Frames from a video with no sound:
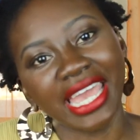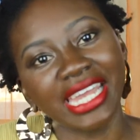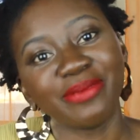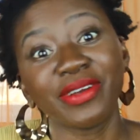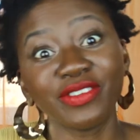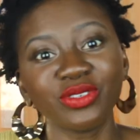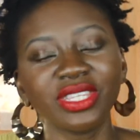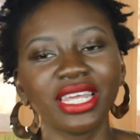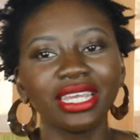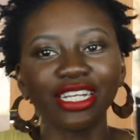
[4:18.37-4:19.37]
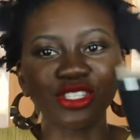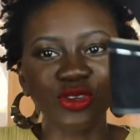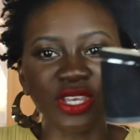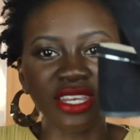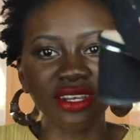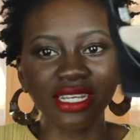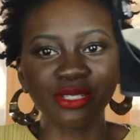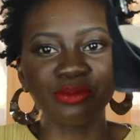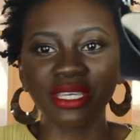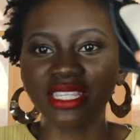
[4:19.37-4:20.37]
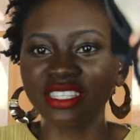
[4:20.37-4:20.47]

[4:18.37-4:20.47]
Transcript: And I'm never doing that again. So here is me.